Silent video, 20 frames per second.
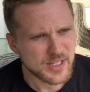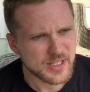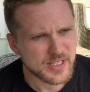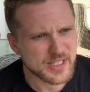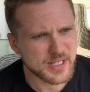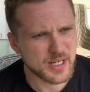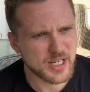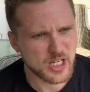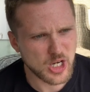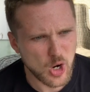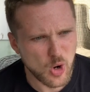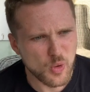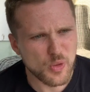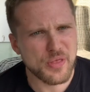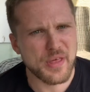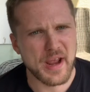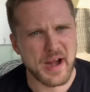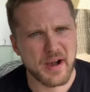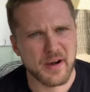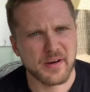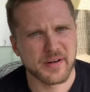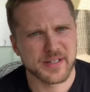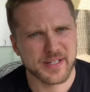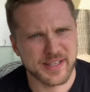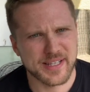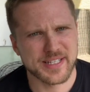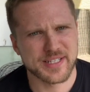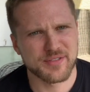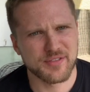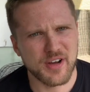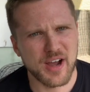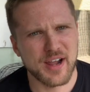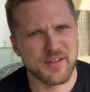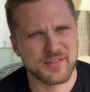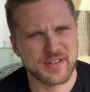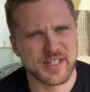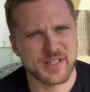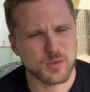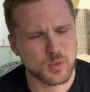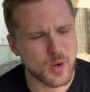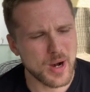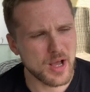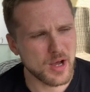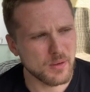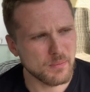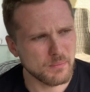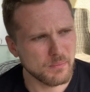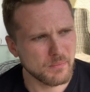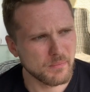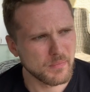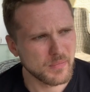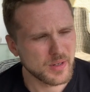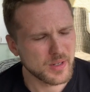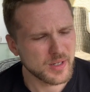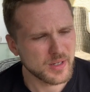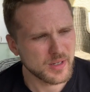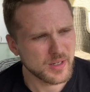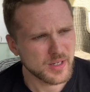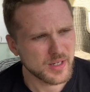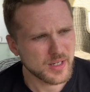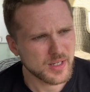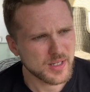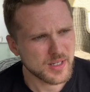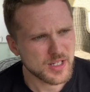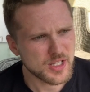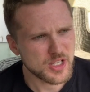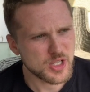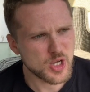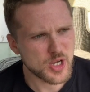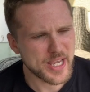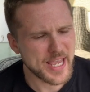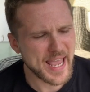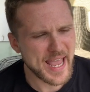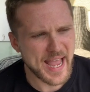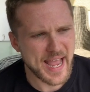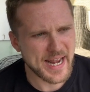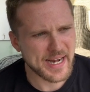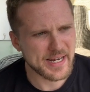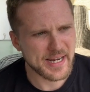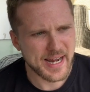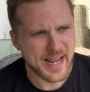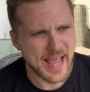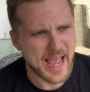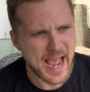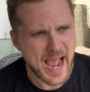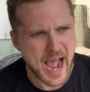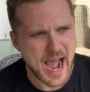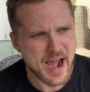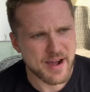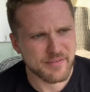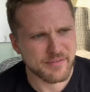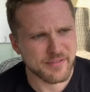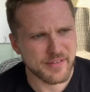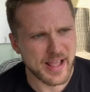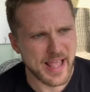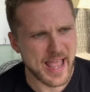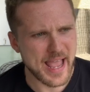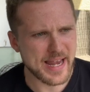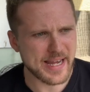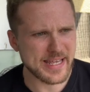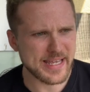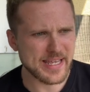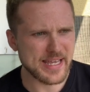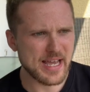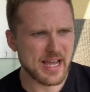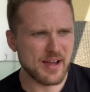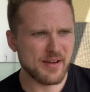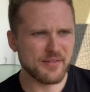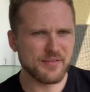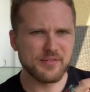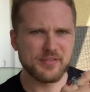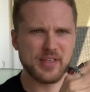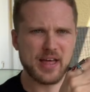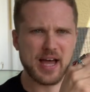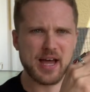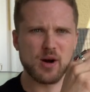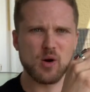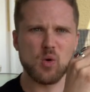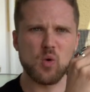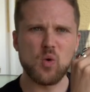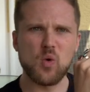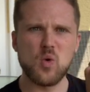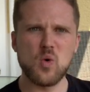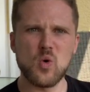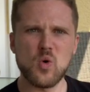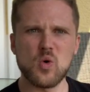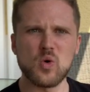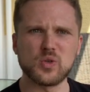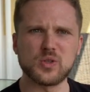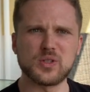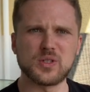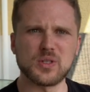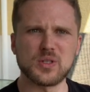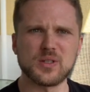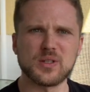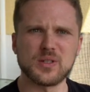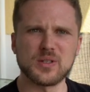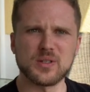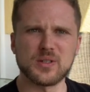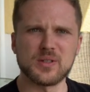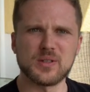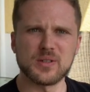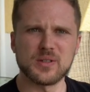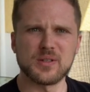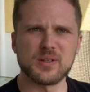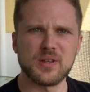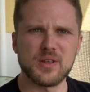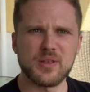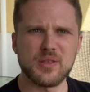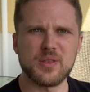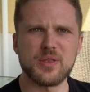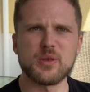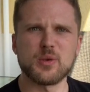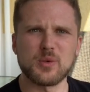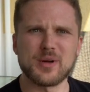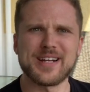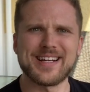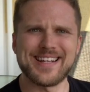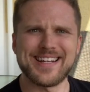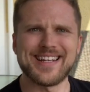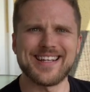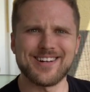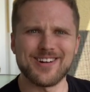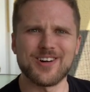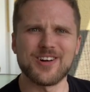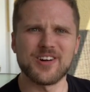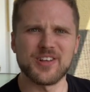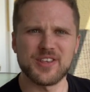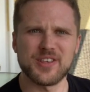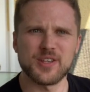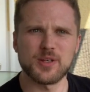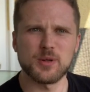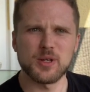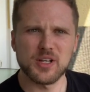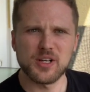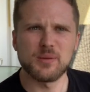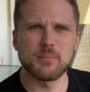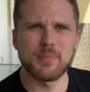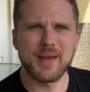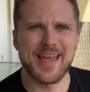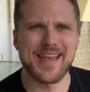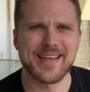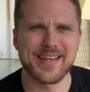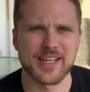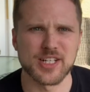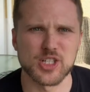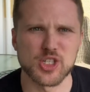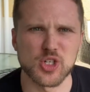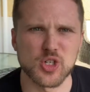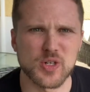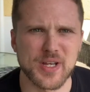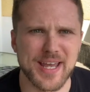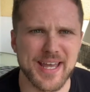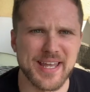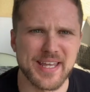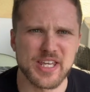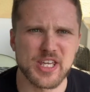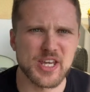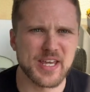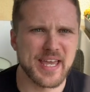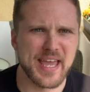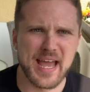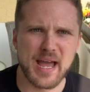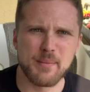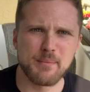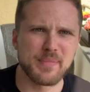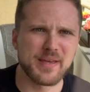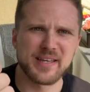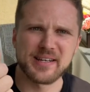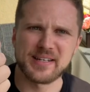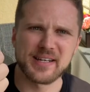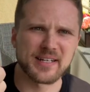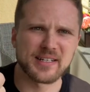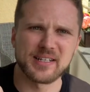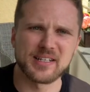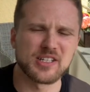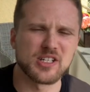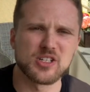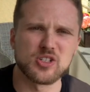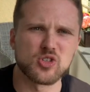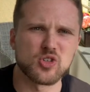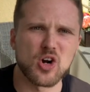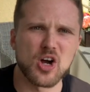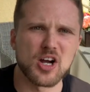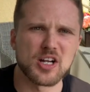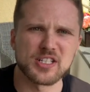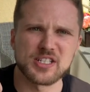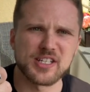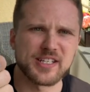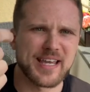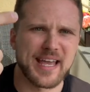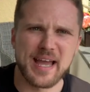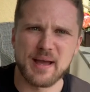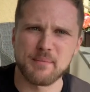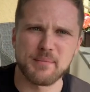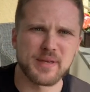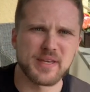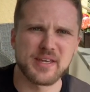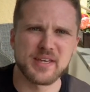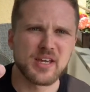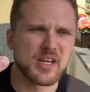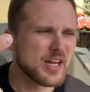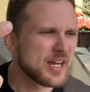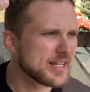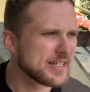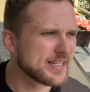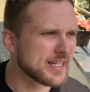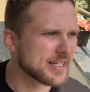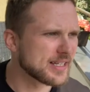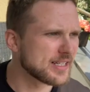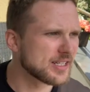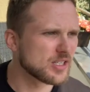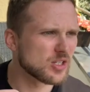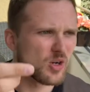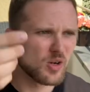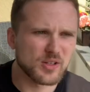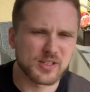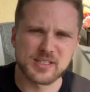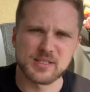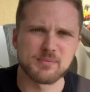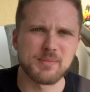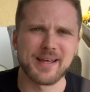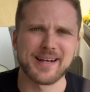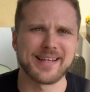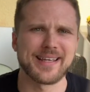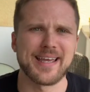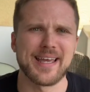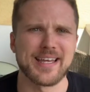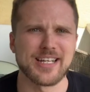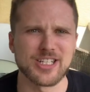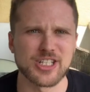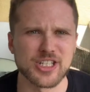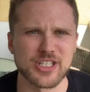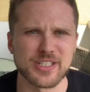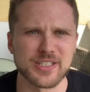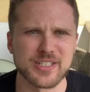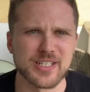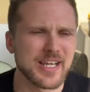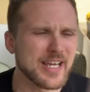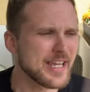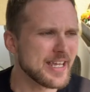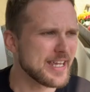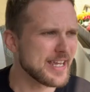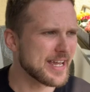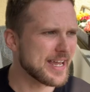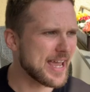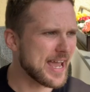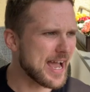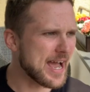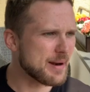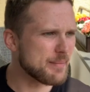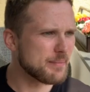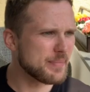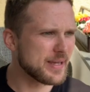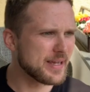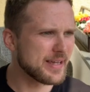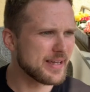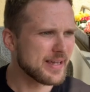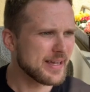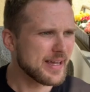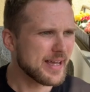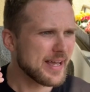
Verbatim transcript: to go there, to this 5D realm, you can't have any of that old 3D Earth baggage, okay? You can't be addicted to drugs, you can't be addicted to all these medications, you can't be